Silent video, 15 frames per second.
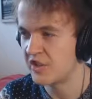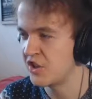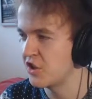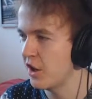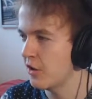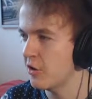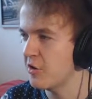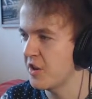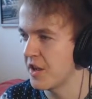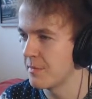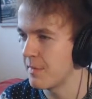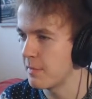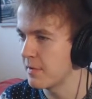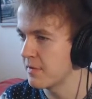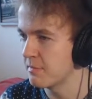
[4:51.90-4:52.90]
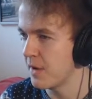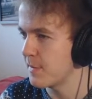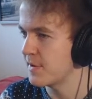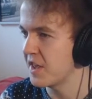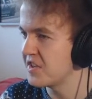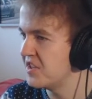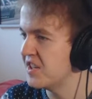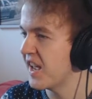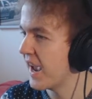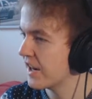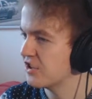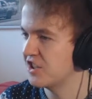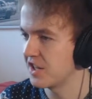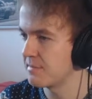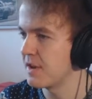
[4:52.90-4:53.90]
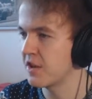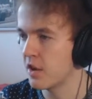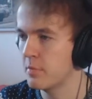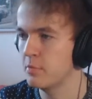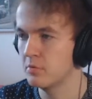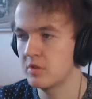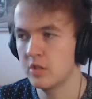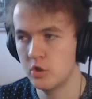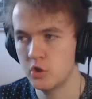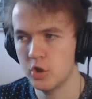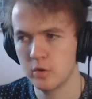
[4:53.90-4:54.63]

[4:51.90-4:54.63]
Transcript: actually none on here. Maybe maybe they did actually make up all these